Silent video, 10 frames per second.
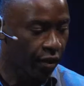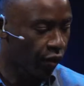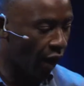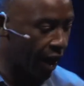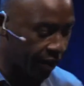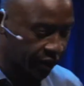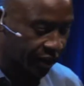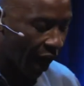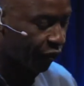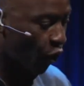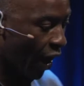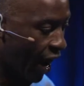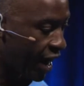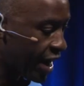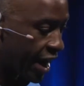right? And the
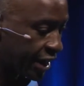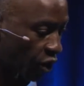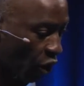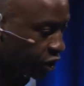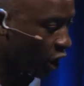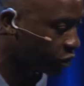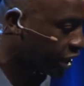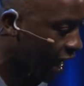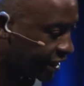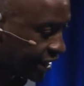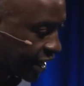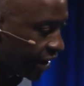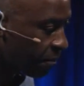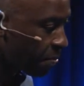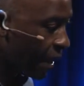software is also changing,
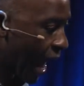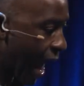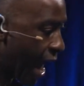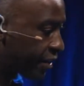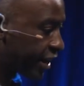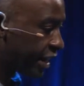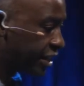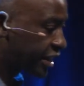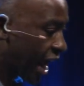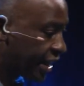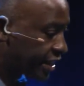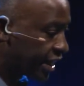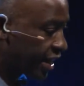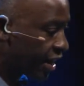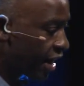and it's
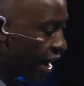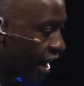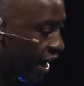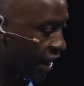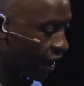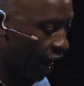changing it's